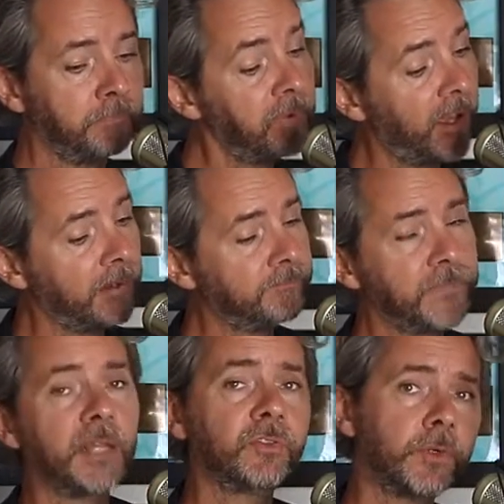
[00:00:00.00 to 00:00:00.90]
But
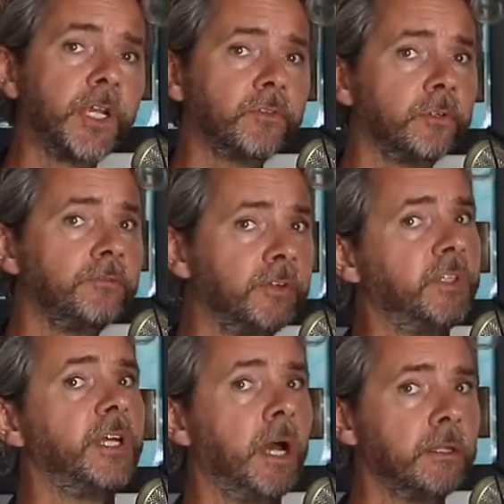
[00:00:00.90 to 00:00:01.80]
at
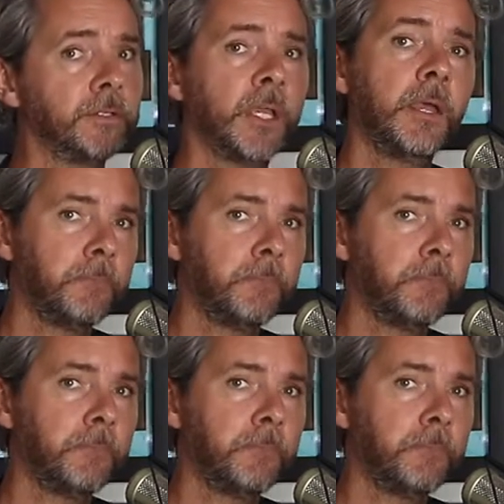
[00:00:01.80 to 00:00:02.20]
$350,